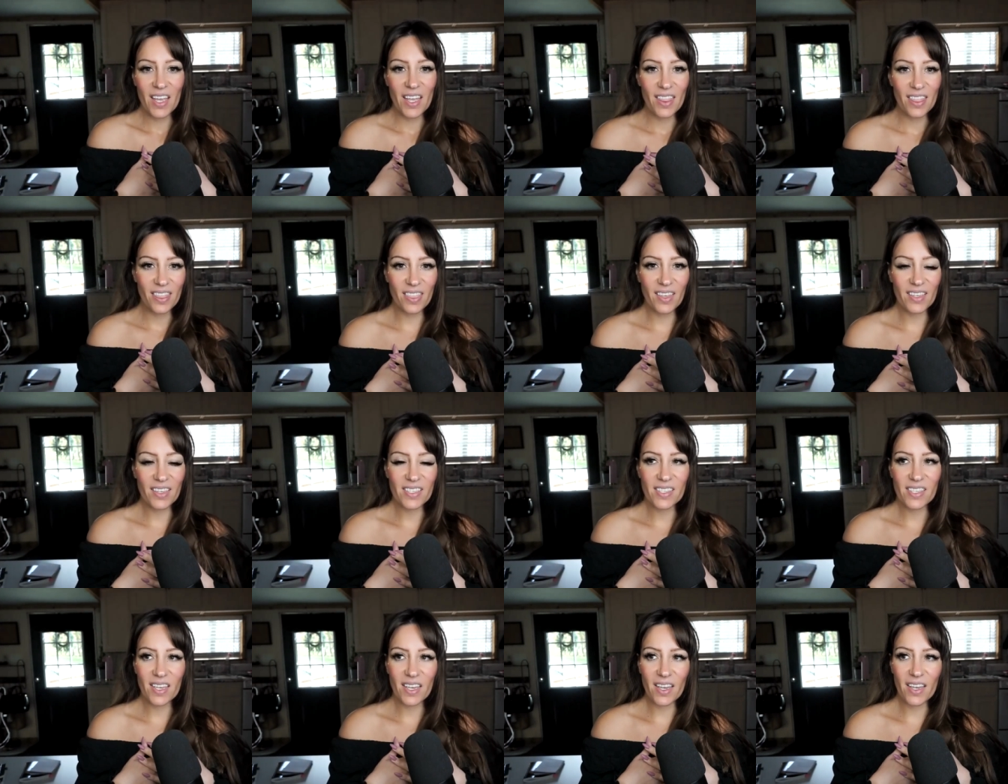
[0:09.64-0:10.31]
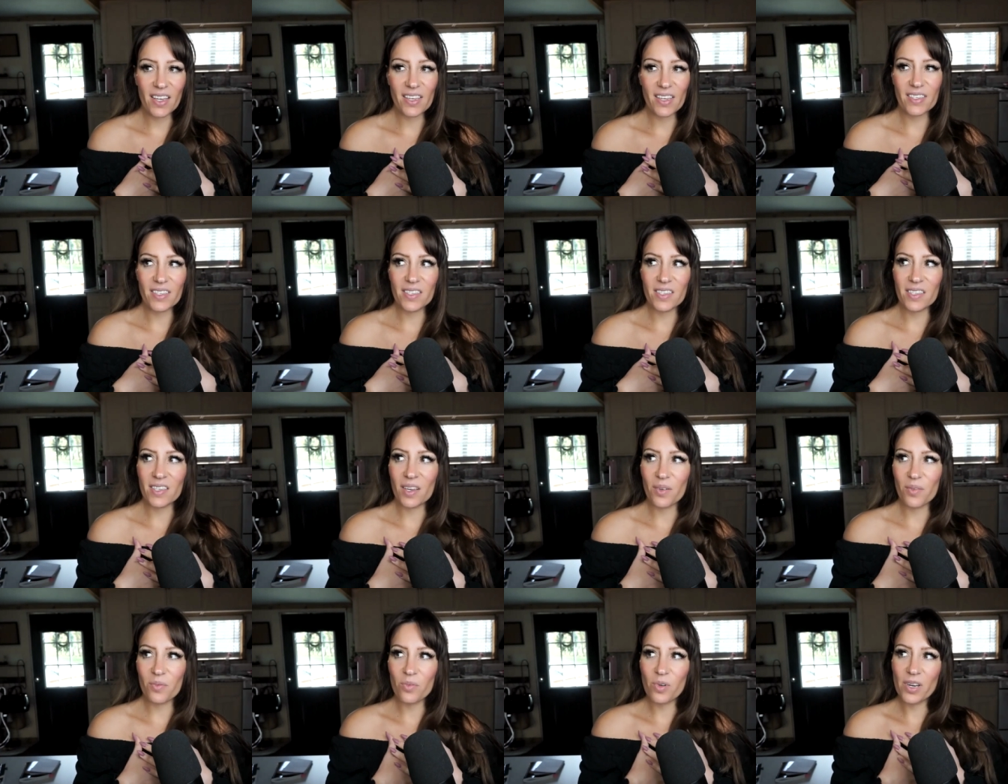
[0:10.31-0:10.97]
this is
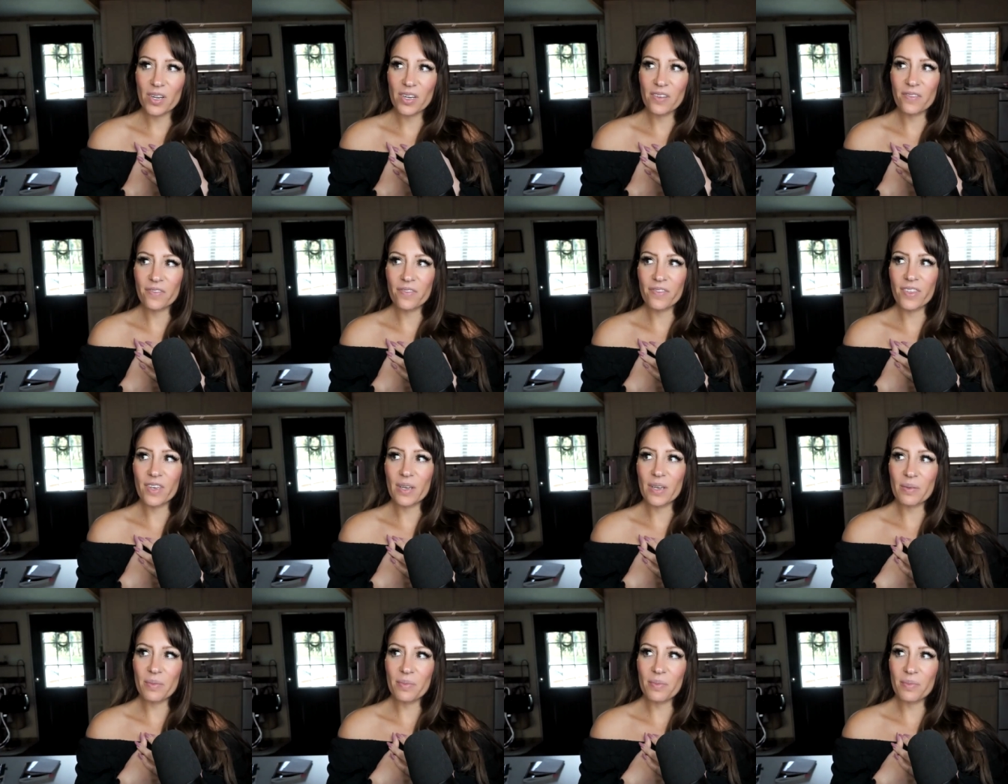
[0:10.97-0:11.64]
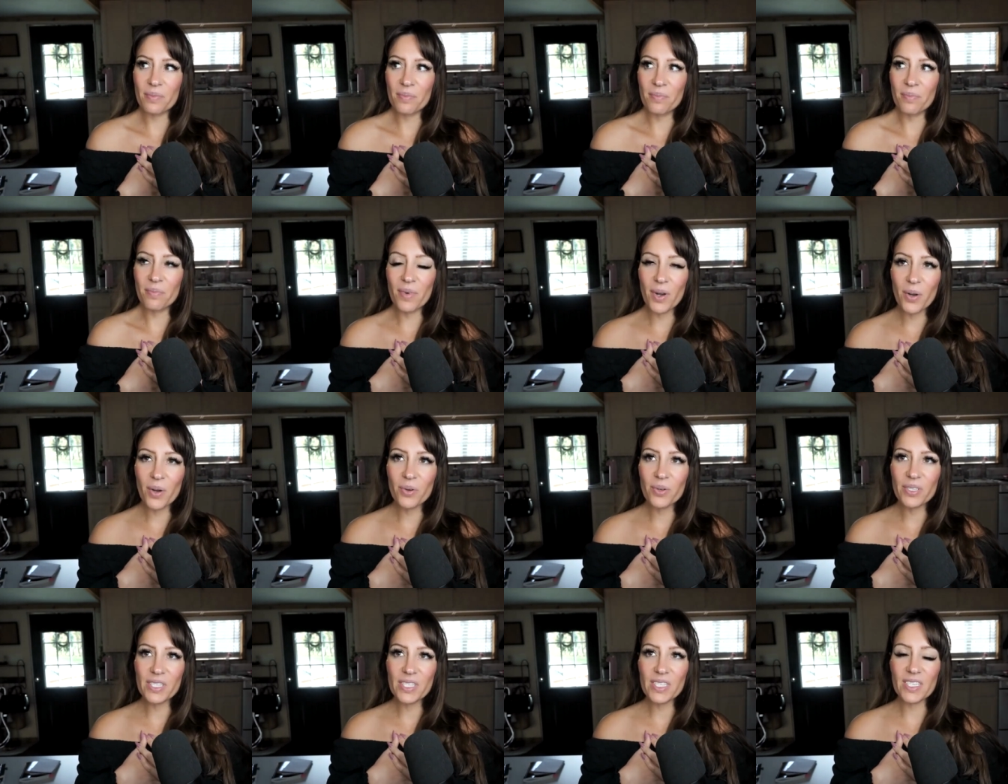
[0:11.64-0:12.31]
one of the
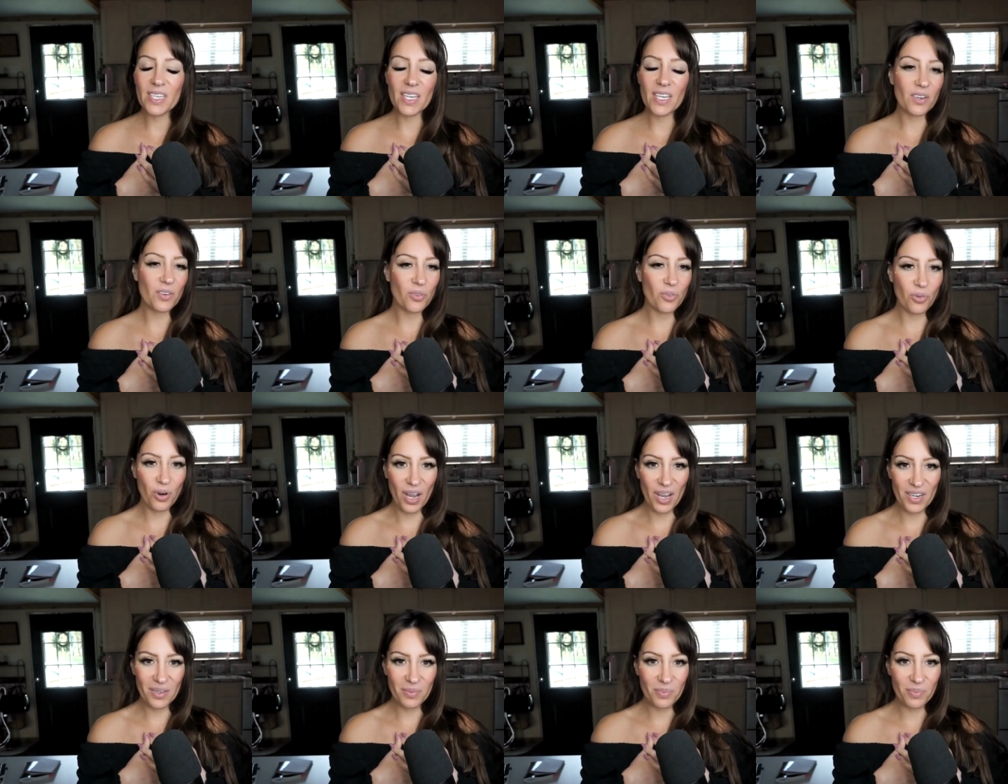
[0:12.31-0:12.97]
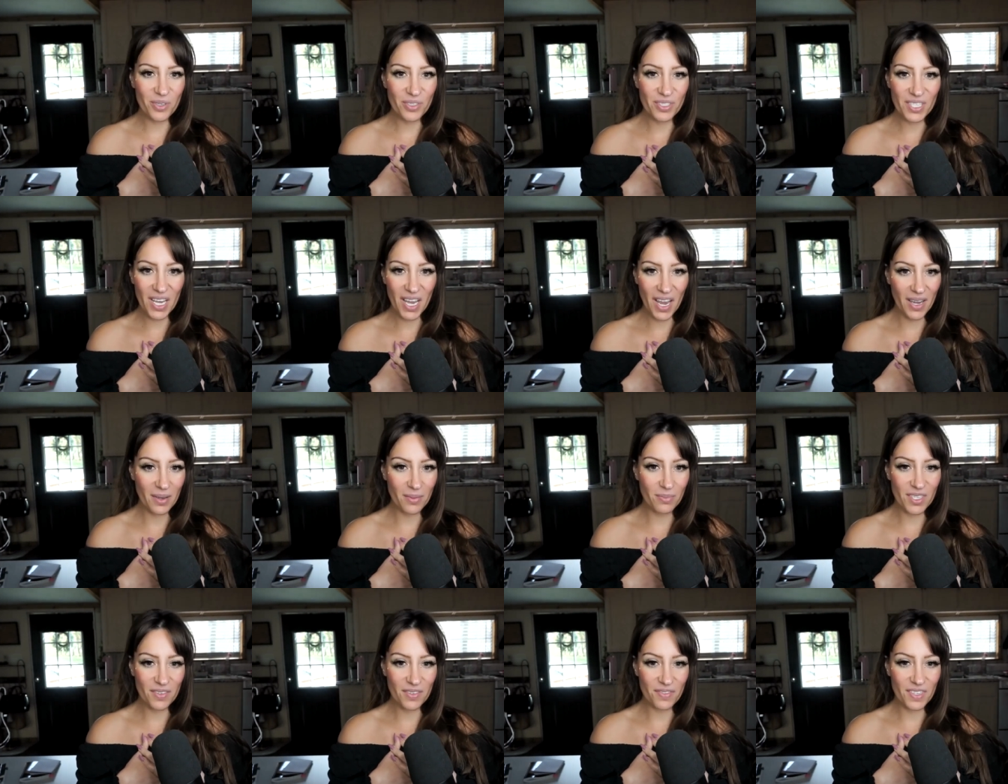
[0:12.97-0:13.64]
most incredible
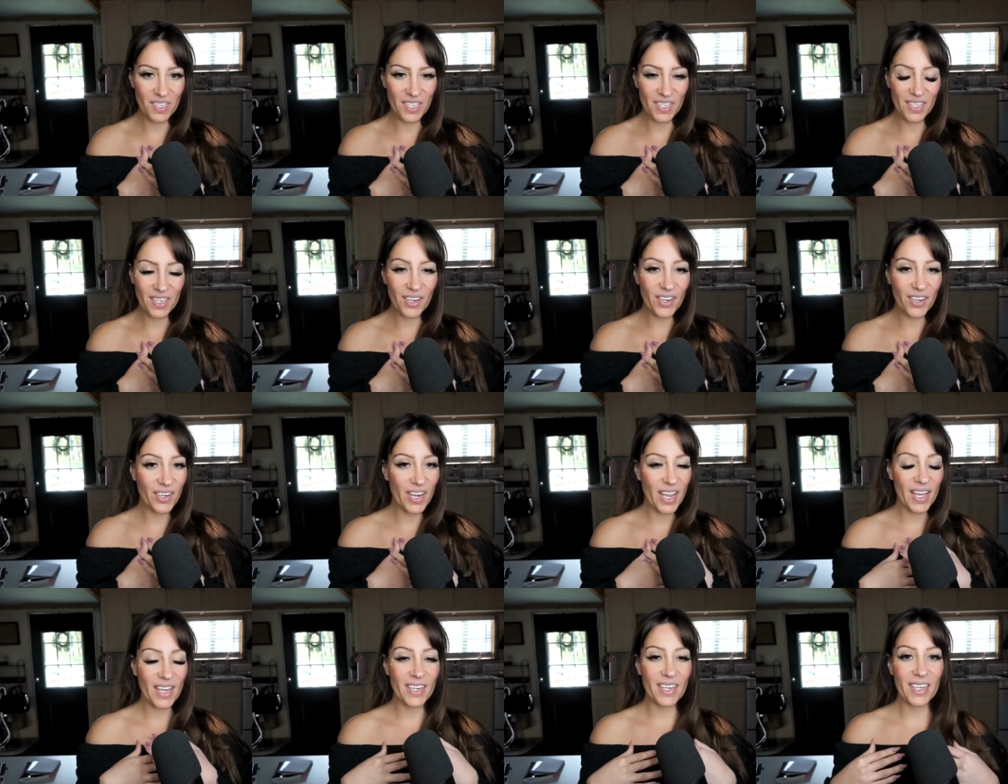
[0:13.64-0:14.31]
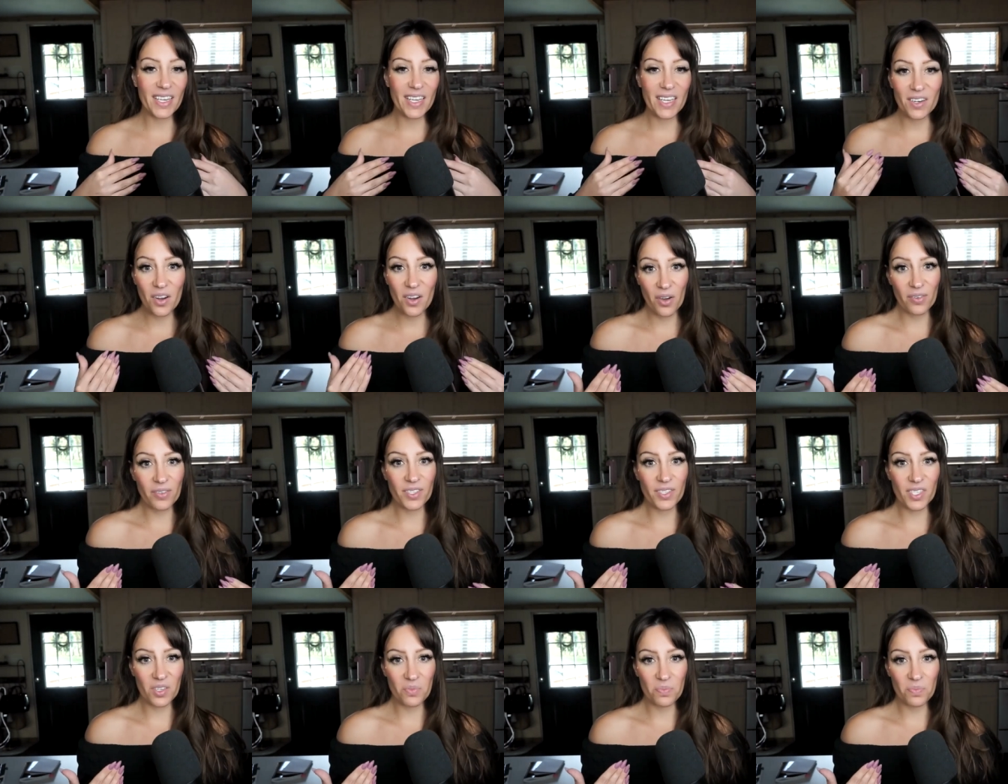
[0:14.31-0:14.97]
times of the year, and it can
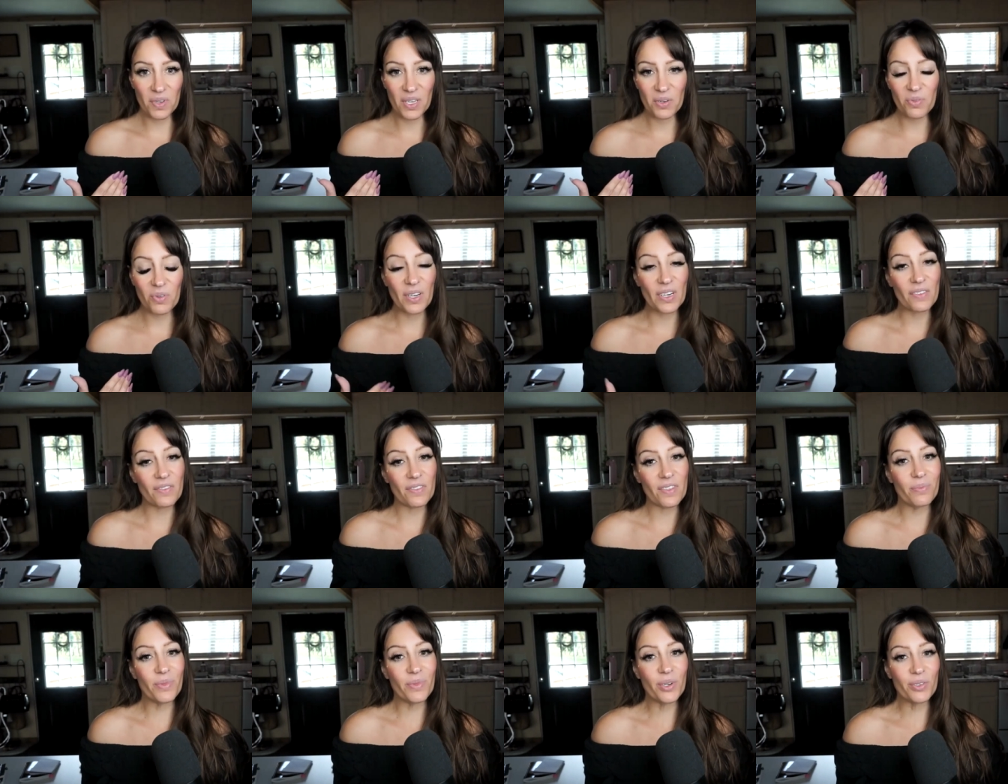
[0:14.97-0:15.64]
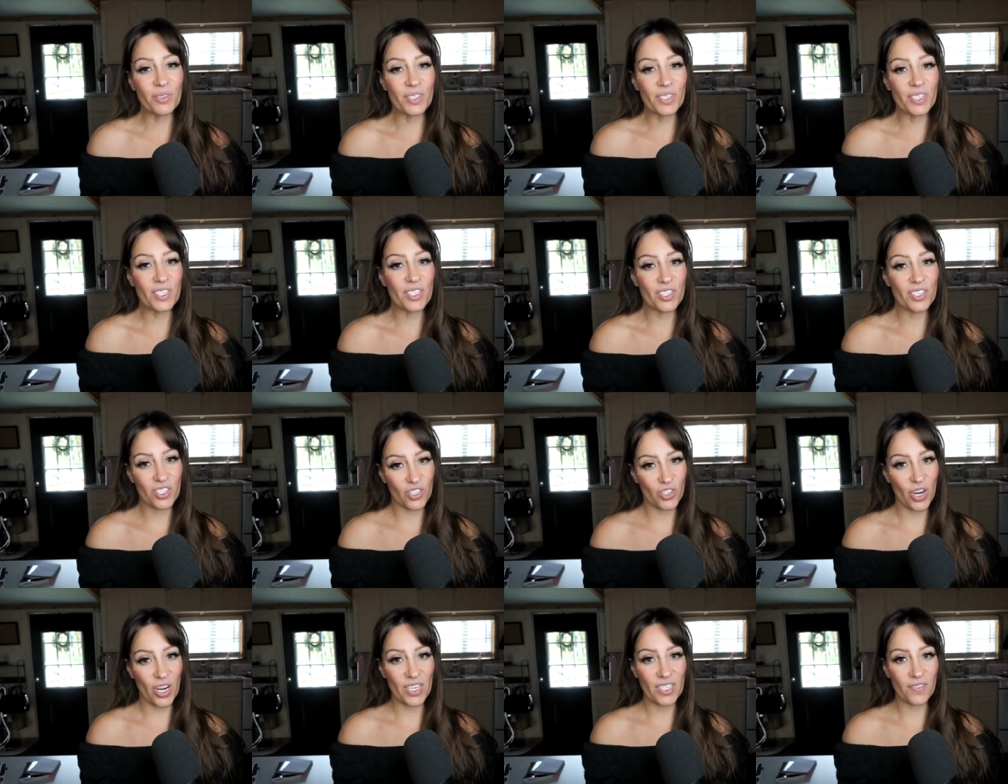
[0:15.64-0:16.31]
also be one of the most
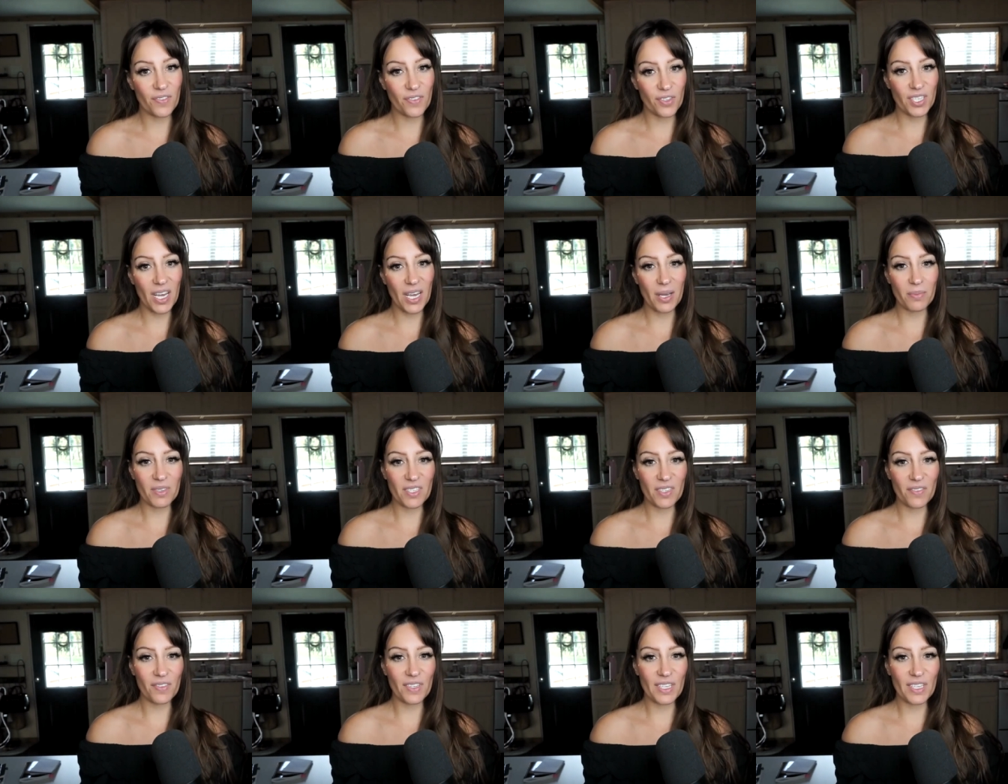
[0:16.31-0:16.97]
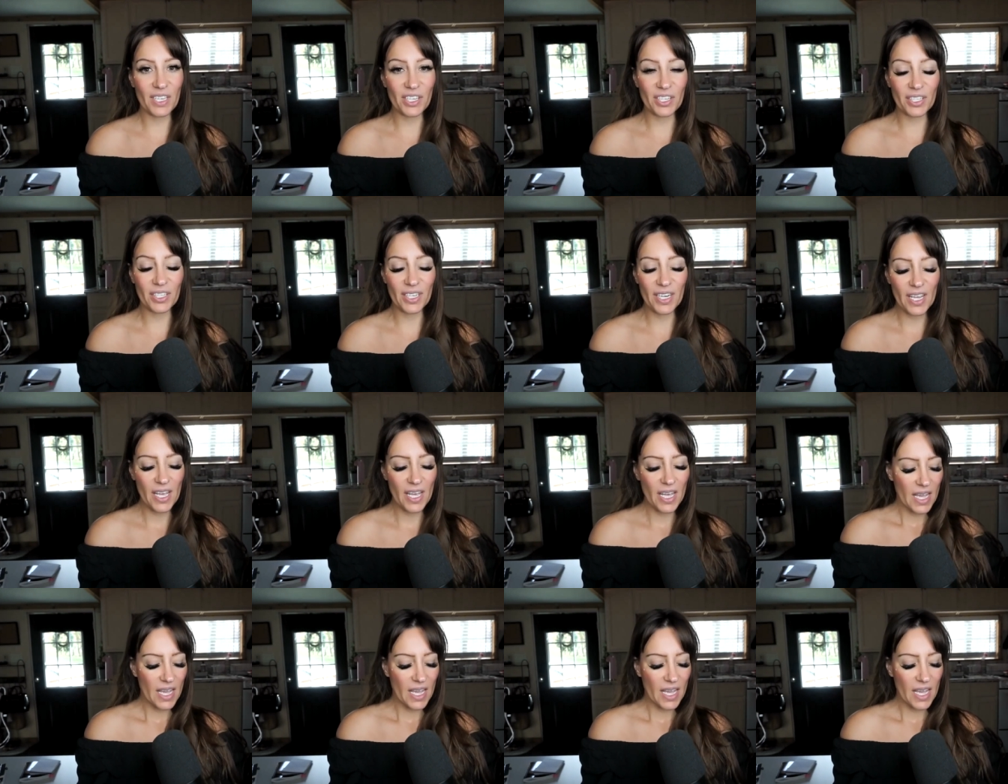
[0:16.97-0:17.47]
stressful times of the year,